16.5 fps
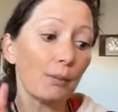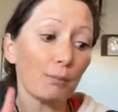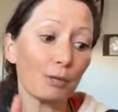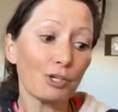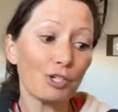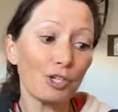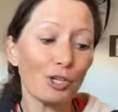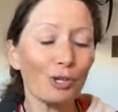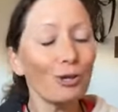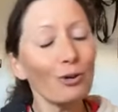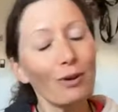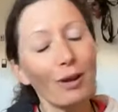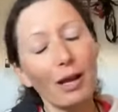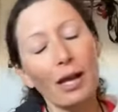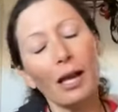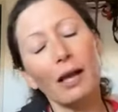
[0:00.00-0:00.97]
Number
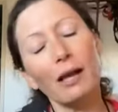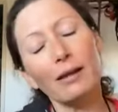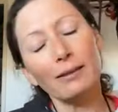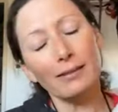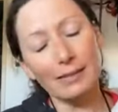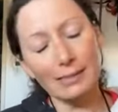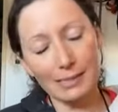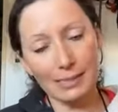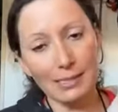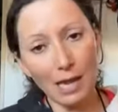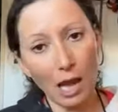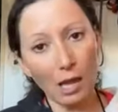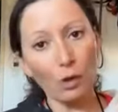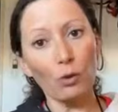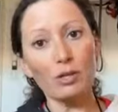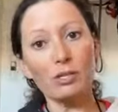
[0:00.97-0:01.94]
two, this
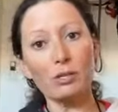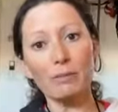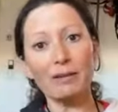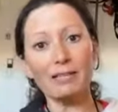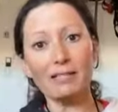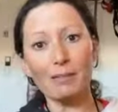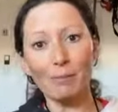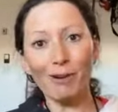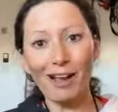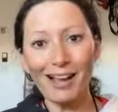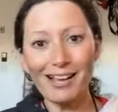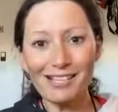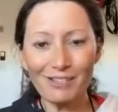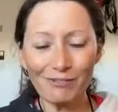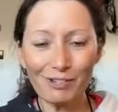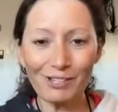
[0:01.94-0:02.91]
is not going to be a
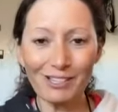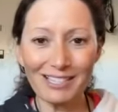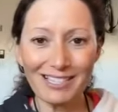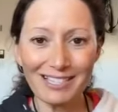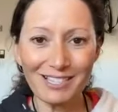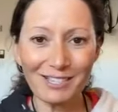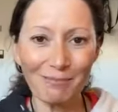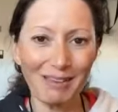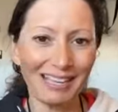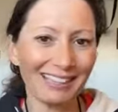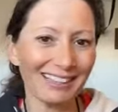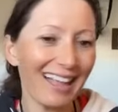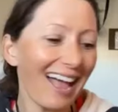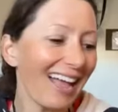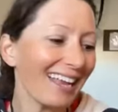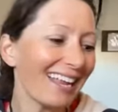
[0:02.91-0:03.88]
surprise if you listen to
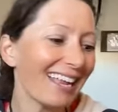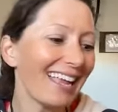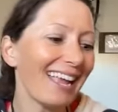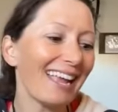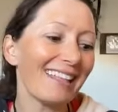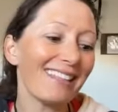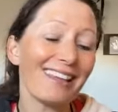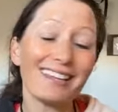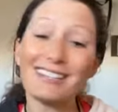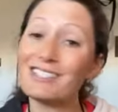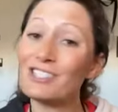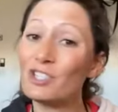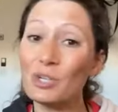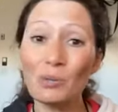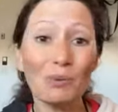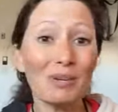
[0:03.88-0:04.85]
me a lot, and that
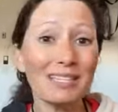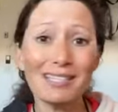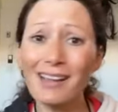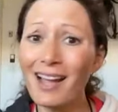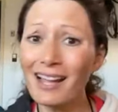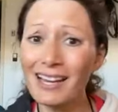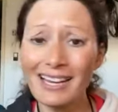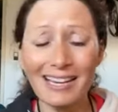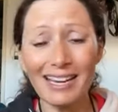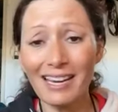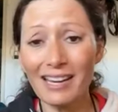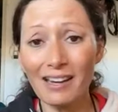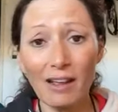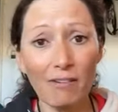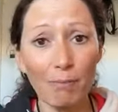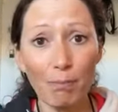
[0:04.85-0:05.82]
is she was not
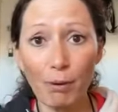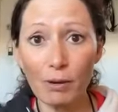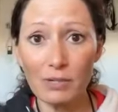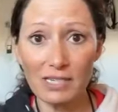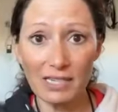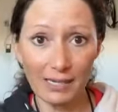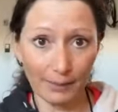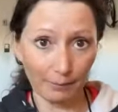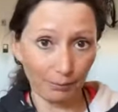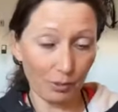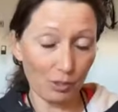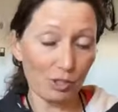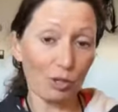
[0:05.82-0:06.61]
eating enough protein.